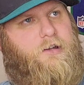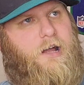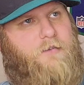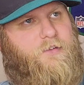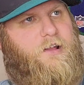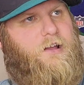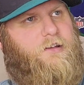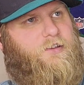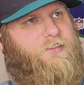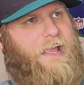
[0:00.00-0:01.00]
good enough
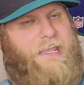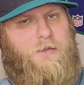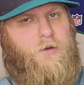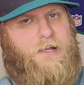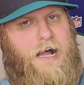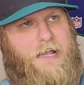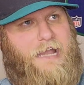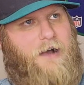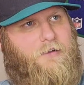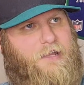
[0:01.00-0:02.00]
to say he would have
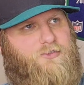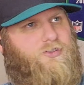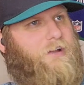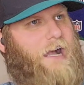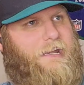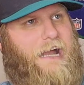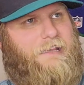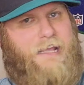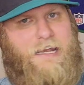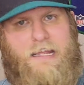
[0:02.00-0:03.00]
gotten out. He should have gotten out
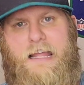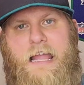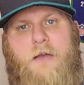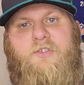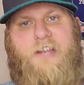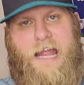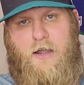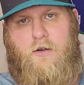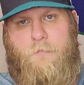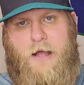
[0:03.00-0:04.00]
of the inning. It was an
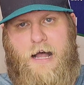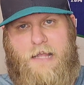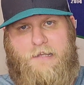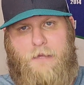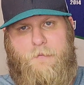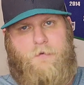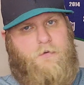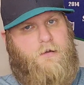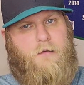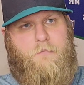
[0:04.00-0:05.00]
error behind him
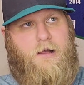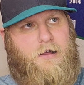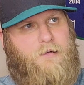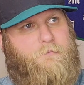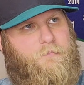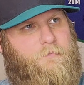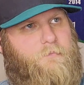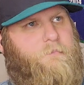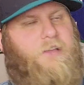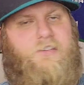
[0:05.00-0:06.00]
or a, um, a
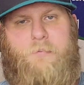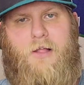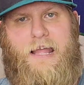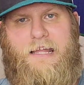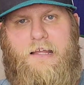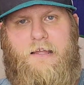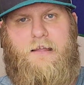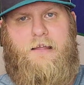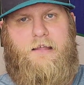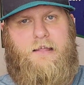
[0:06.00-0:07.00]
misplay.
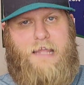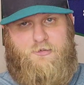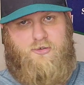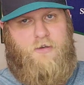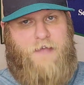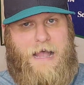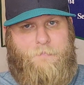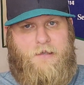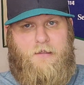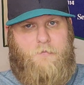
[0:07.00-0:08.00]
It shouldn't have
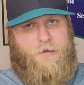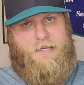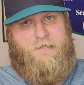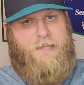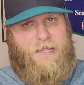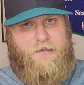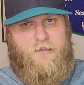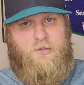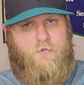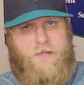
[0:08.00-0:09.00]
happened, but it did.
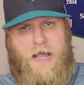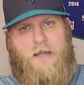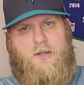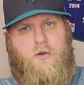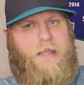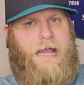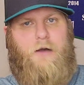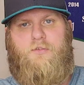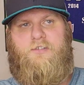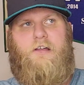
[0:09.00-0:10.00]
You've got to go get
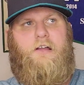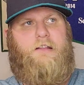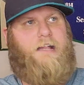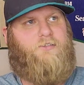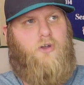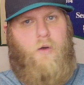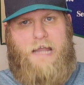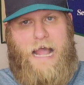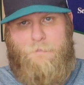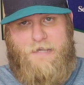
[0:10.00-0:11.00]
outs. That's going
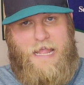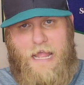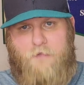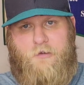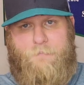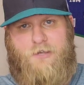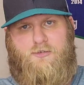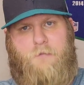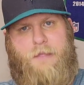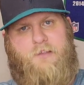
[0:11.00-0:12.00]
to happen to every
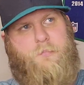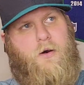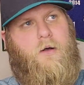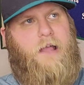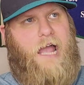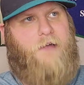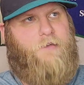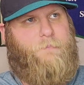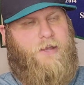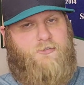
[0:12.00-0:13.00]
pitcher in baseball.
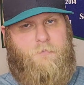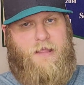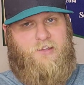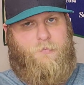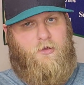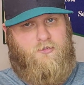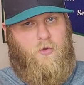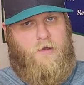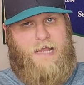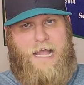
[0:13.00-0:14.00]
Every pitcher in baseball is
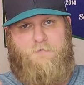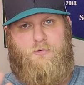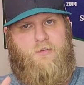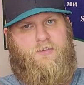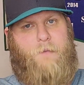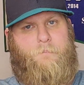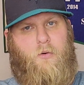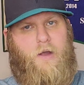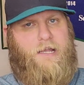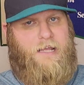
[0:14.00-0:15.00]
going to have to, at some
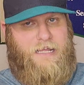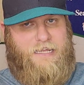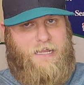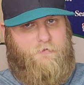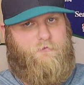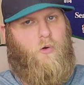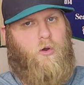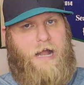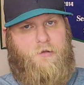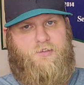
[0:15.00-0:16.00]
point, get
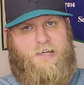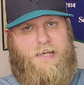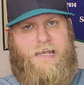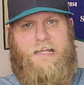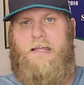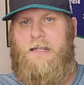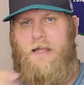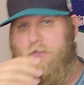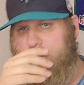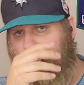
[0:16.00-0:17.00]
four outs in an inning. Now, the